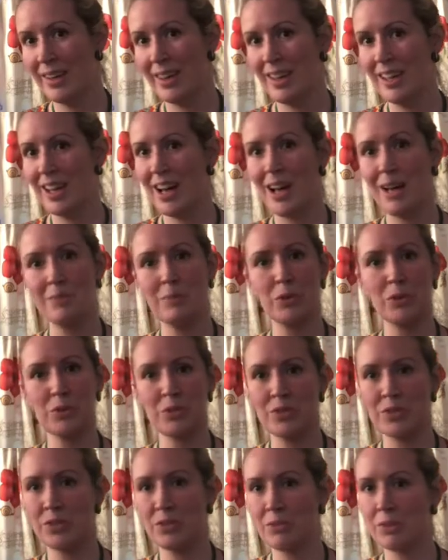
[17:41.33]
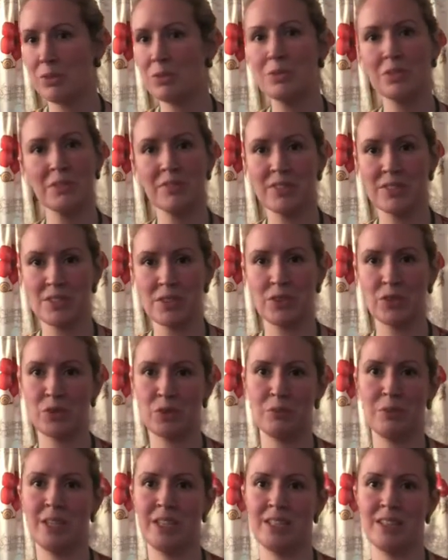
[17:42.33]
I'm also doing all of the social
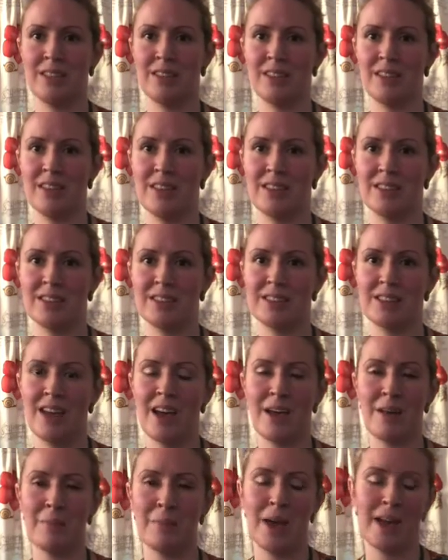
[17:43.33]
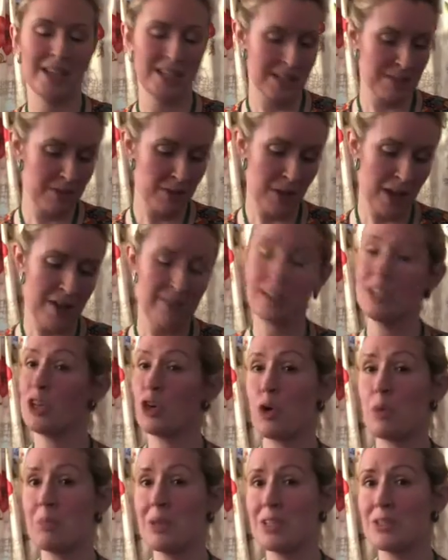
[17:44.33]
media things, and if you have any
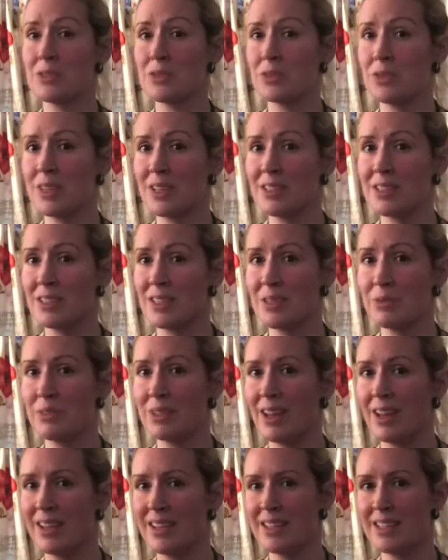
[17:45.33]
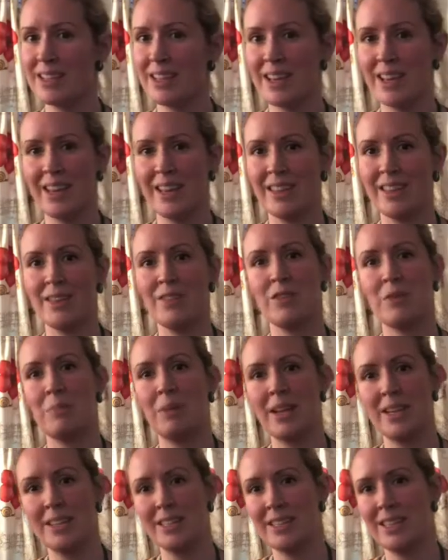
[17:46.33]
comments or things that you would like to say, there are
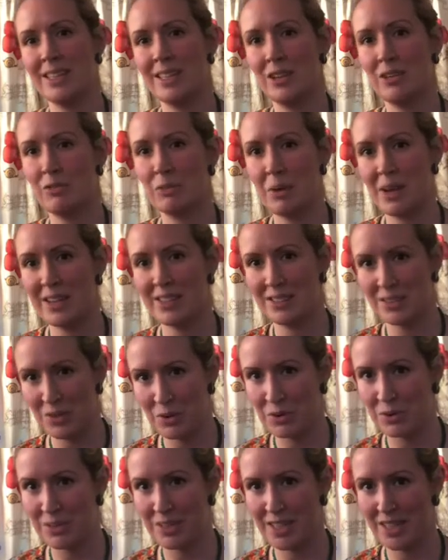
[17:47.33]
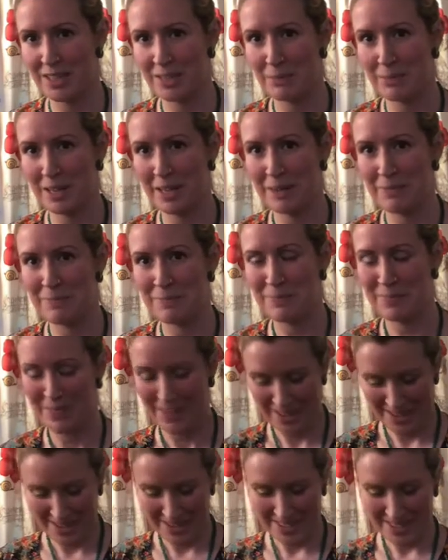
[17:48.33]
plenty of ways to contact me.
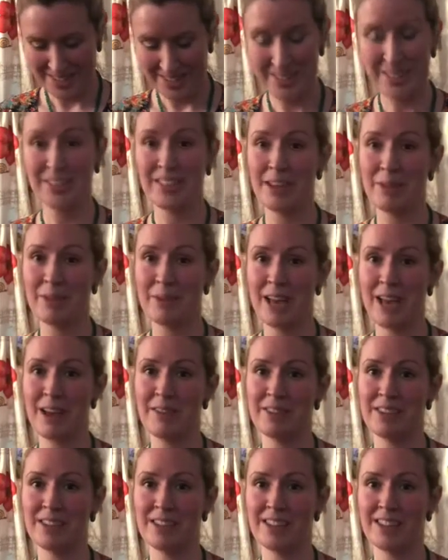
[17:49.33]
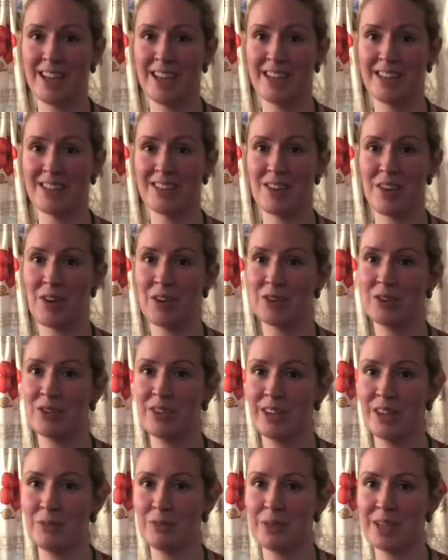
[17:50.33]
So there we have it. That is our
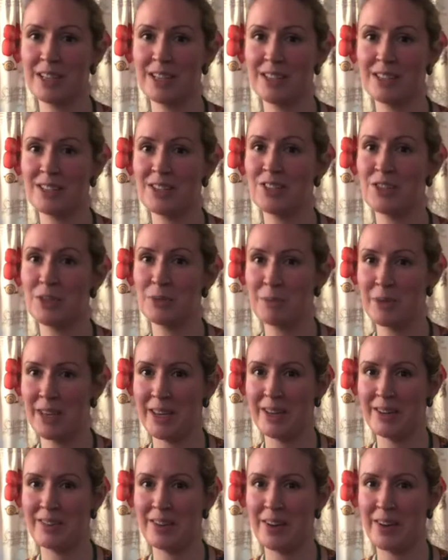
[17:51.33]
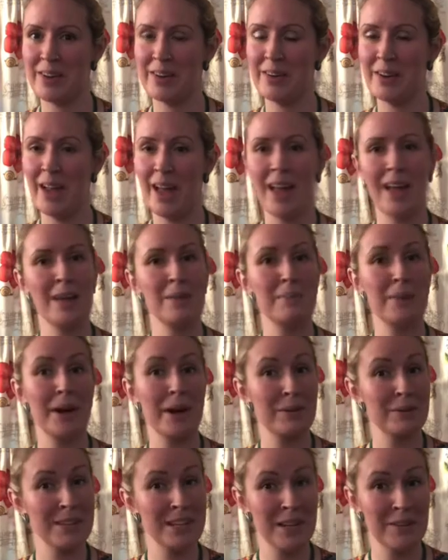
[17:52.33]
Cricket Wings superhero, but I
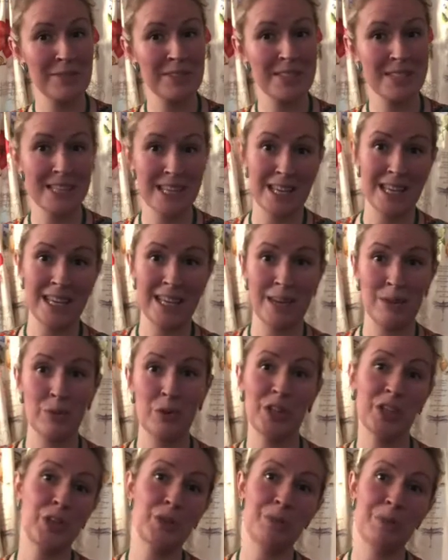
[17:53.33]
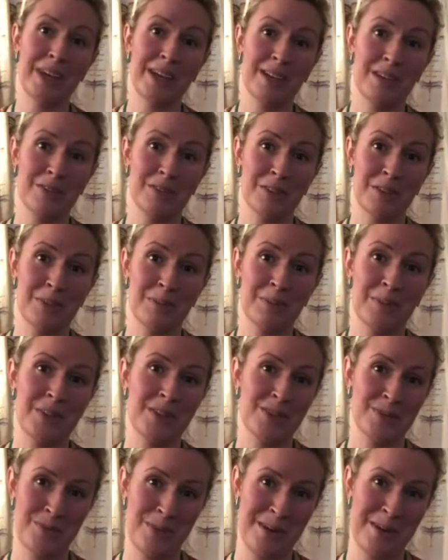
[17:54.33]
would love to see what you make of them
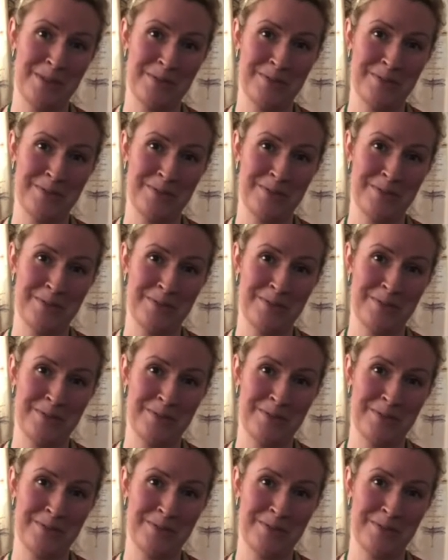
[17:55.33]
as well.